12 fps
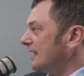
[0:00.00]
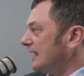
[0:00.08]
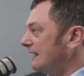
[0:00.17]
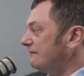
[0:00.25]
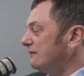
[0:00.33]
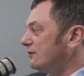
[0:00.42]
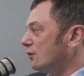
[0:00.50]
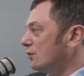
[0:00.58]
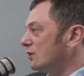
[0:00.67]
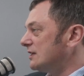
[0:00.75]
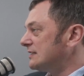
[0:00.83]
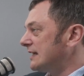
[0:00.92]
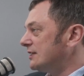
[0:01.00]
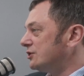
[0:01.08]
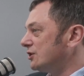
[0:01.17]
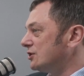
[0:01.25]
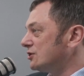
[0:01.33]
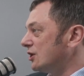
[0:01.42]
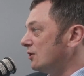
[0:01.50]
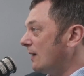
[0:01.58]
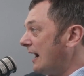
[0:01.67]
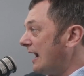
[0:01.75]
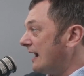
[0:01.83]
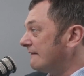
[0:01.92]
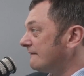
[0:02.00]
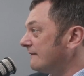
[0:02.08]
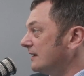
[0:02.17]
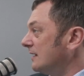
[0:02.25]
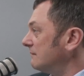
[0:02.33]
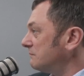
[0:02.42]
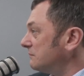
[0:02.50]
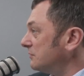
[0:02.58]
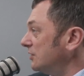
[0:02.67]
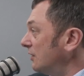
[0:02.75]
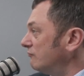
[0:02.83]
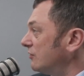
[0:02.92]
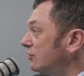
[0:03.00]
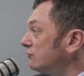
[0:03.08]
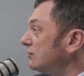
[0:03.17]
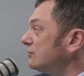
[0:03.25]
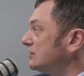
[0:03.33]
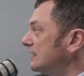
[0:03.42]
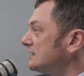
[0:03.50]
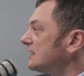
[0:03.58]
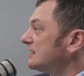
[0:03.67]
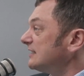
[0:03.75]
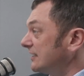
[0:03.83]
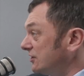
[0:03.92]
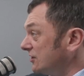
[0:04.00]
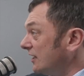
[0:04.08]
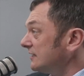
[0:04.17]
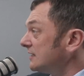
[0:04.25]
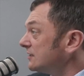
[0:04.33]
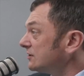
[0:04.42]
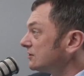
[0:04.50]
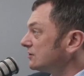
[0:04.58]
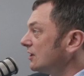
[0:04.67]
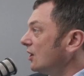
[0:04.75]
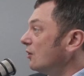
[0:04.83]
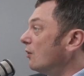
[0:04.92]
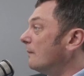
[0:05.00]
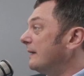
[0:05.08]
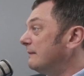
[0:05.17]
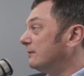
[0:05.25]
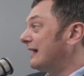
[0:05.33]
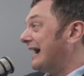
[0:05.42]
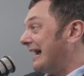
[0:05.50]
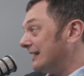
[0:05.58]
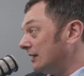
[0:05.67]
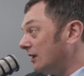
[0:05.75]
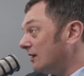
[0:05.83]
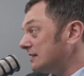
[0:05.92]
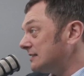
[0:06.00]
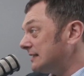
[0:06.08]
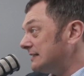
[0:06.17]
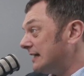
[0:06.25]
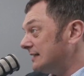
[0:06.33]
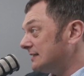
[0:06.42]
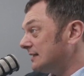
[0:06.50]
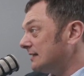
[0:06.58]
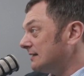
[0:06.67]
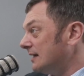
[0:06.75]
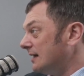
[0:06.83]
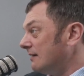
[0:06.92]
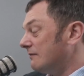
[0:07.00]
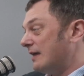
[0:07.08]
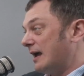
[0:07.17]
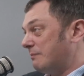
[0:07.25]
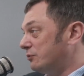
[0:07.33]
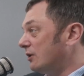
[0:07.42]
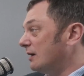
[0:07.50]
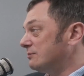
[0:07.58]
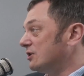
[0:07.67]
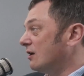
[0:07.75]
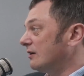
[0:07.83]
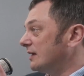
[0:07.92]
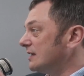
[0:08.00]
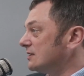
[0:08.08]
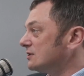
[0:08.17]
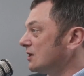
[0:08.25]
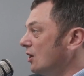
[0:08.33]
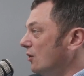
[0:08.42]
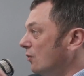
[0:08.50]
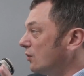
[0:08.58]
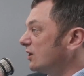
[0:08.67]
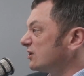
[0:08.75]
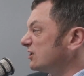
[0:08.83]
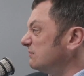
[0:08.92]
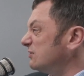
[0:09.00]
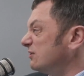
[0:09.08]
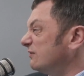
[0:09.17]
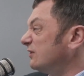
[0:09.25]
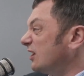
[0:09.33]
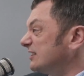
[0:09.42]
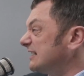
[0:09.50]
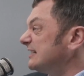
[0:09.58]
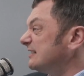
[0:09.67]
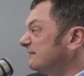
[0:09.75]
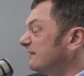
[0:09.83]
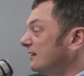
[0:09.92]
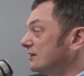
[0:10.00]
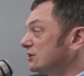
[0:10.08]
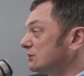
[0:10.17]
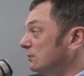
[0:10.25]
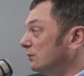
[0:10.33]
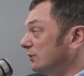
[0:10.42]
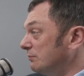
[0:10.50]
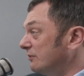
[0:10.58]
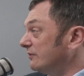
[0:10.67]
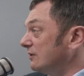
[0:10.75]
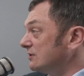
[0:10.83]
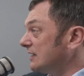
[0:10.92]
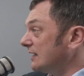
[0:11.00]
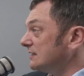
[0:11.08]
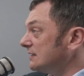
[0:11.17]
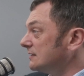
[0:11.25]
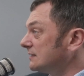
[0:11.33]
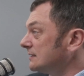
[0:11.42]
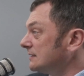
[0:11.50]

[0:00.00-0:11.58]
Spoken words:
If you've got organizations who have, you know, recruited data scientists or people analyzing data, they're prime targets, or customers who've identified a small number of use cases.